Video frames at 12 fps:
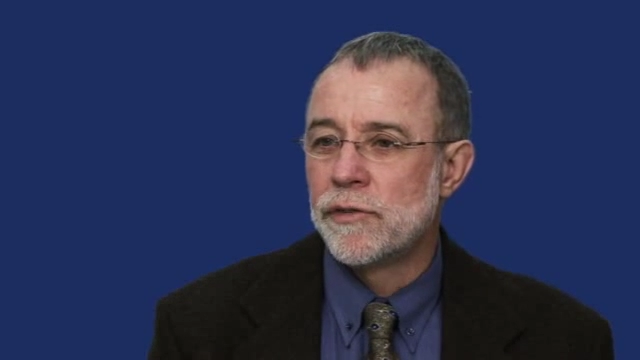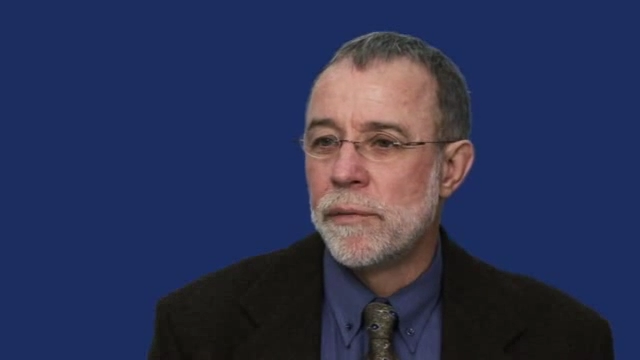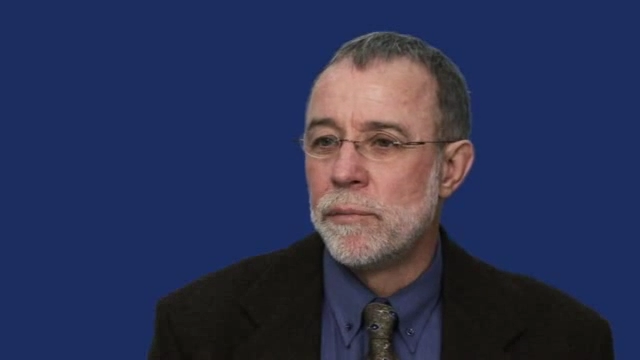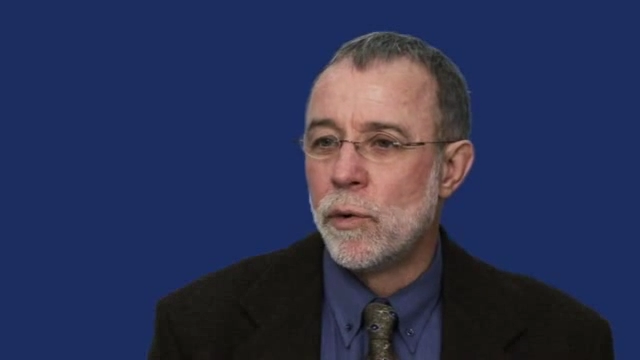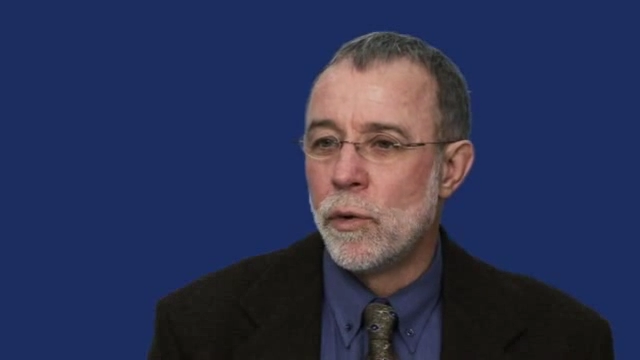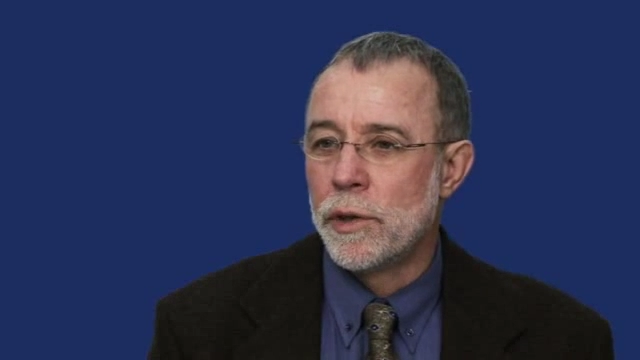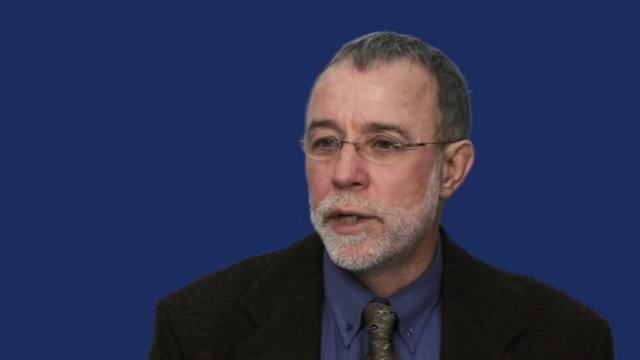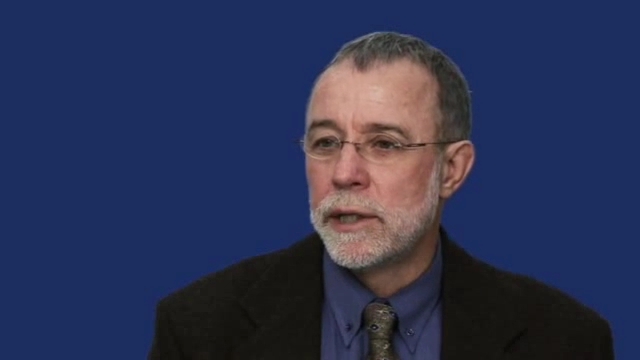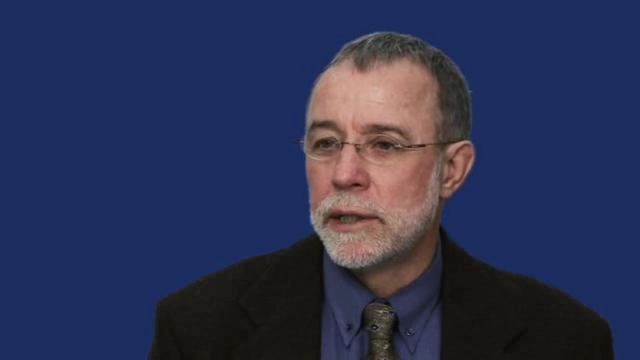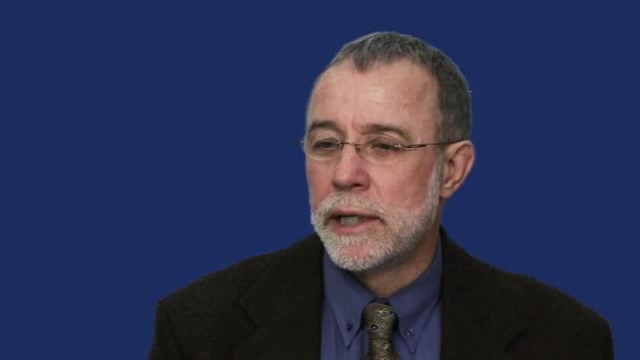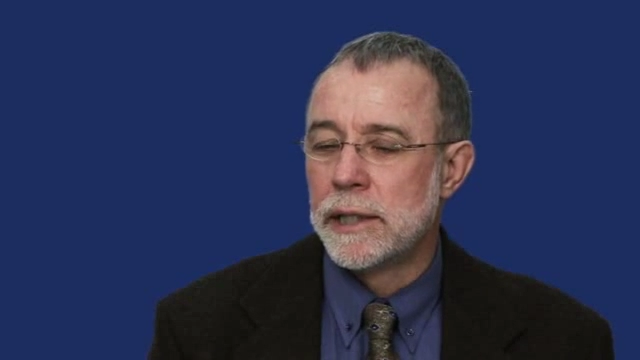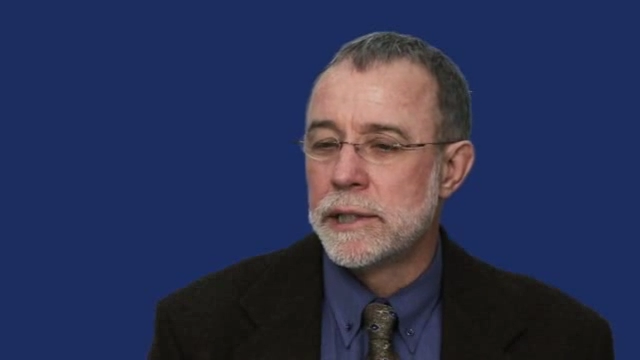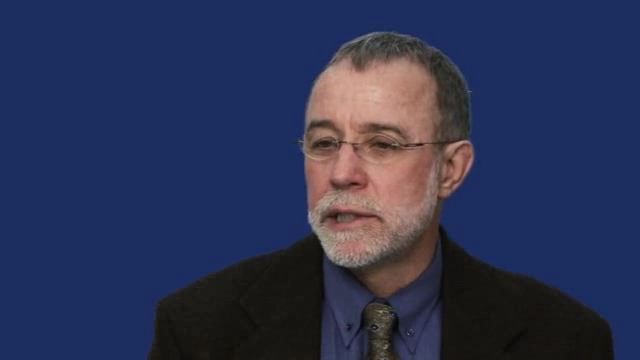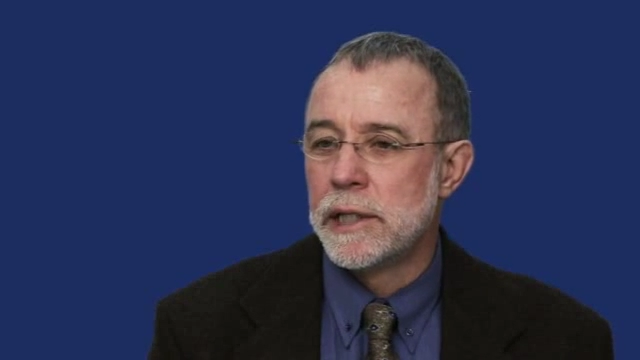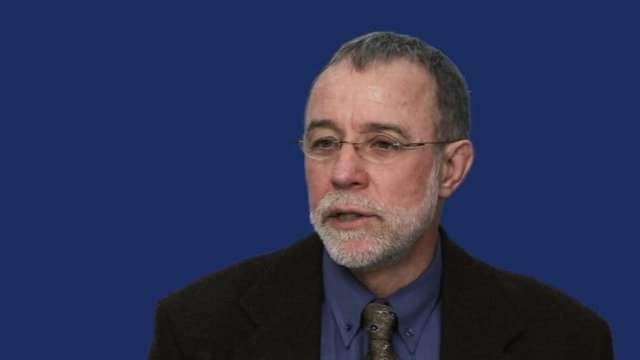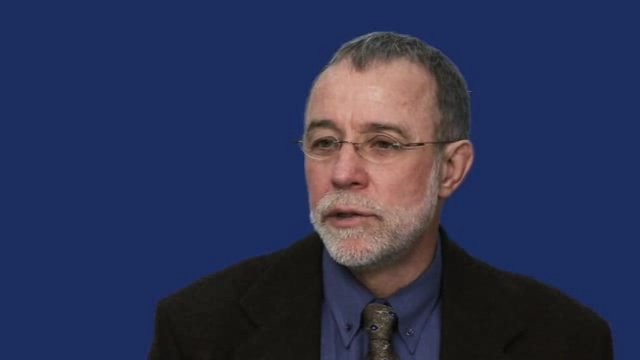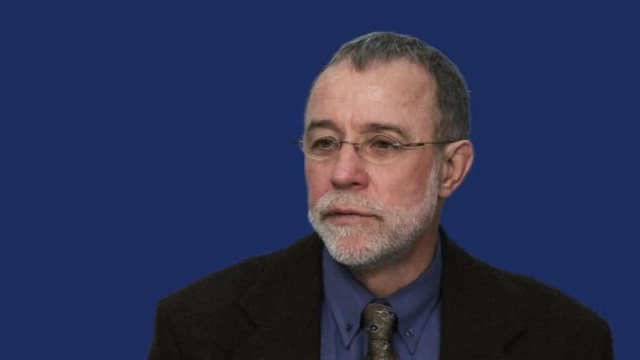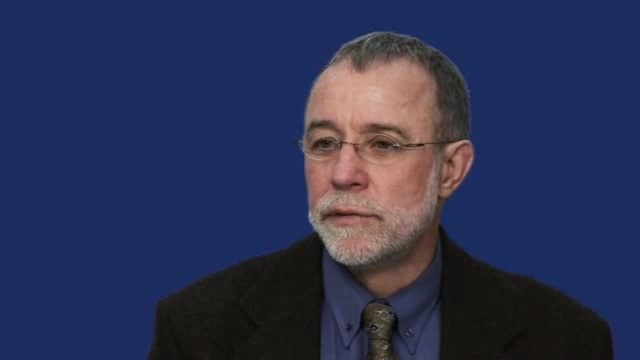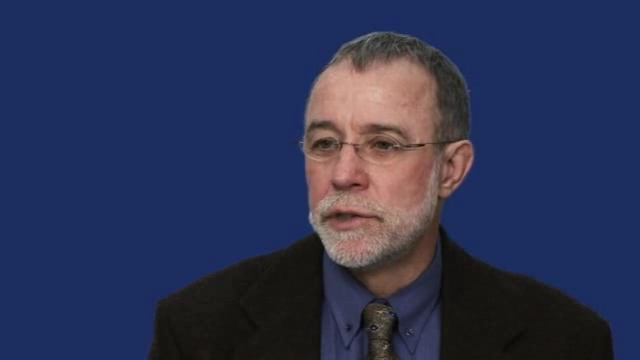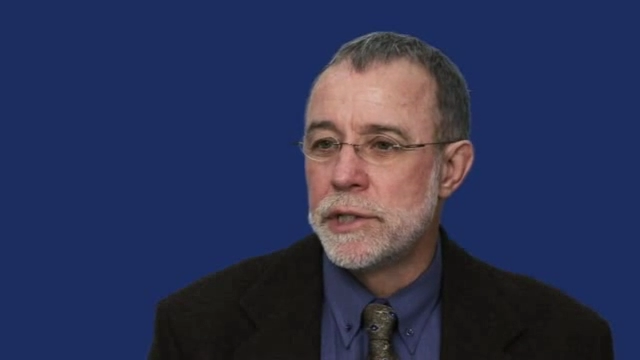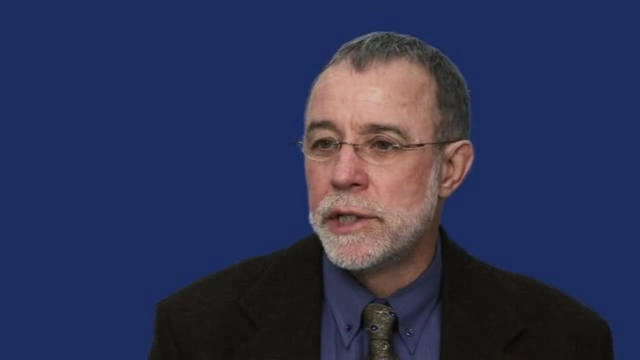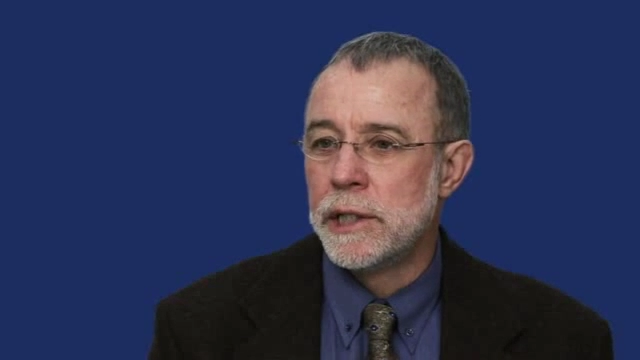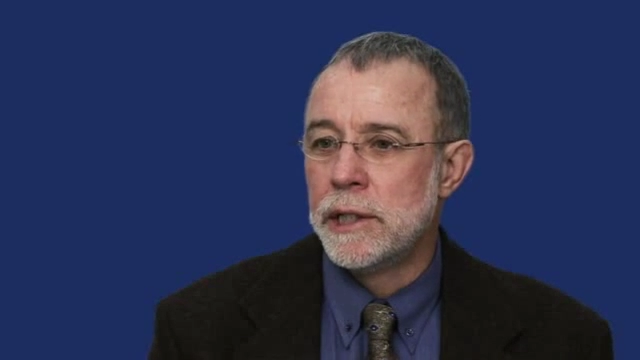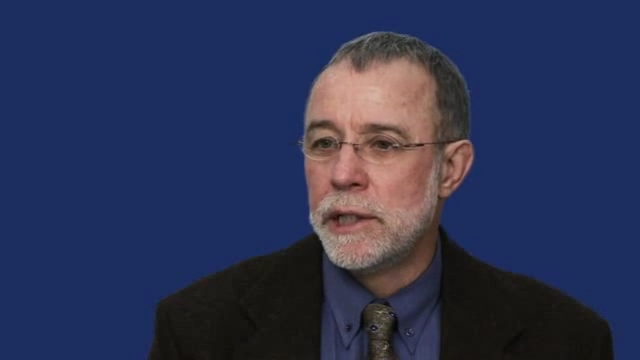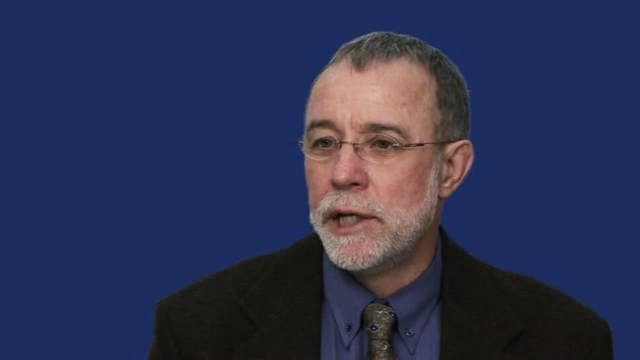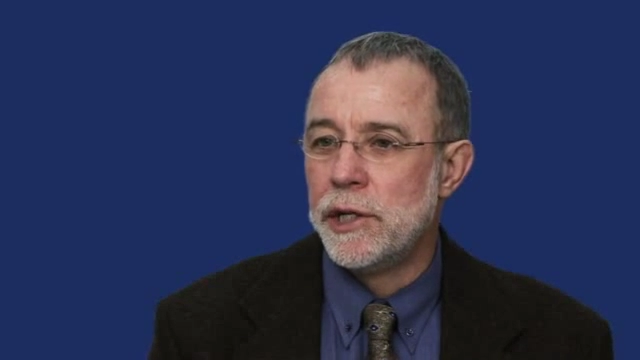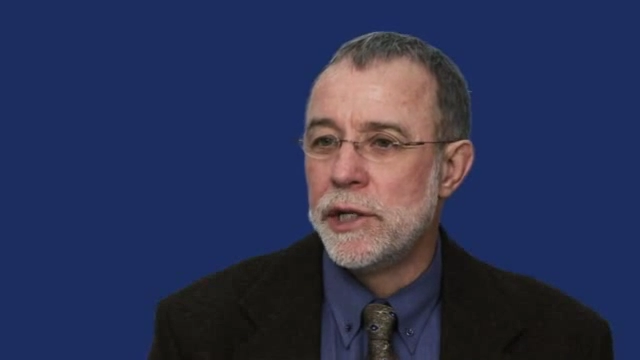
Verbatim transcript: from North Carolina State University in the